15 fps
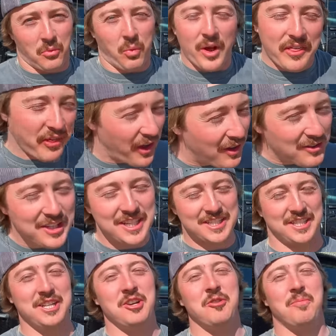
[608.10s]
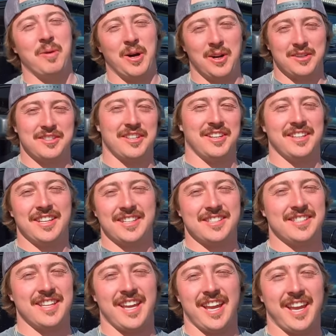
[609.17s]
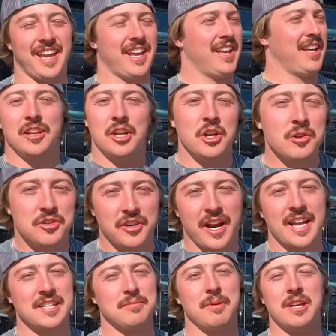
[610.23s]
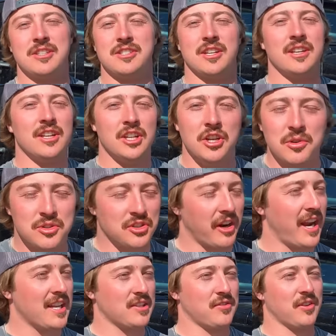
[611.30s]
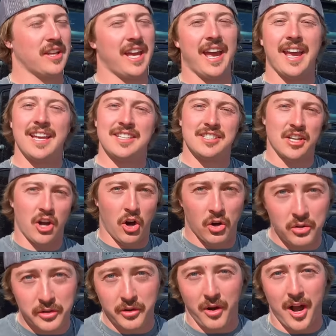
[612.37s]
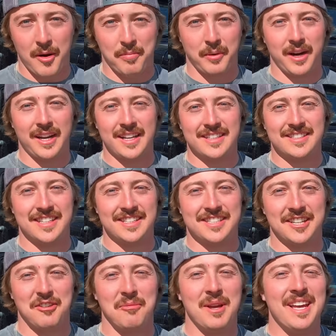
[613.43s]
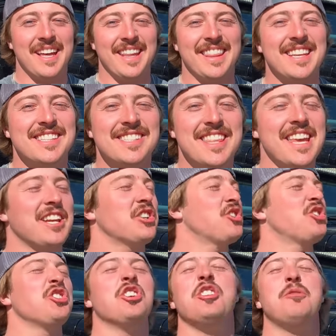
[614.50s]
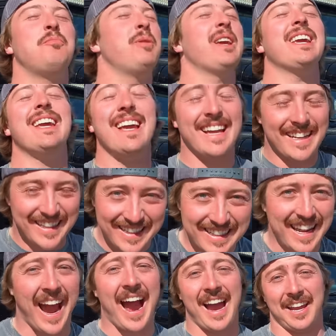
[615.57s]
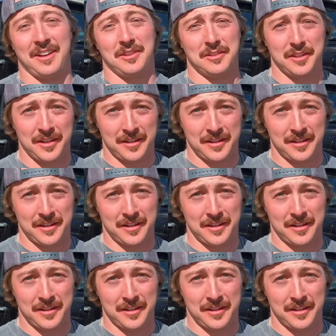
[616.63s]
With all these new parts on this thing, new transmission, new transfer case, whole new operating system, this thing should be dialed.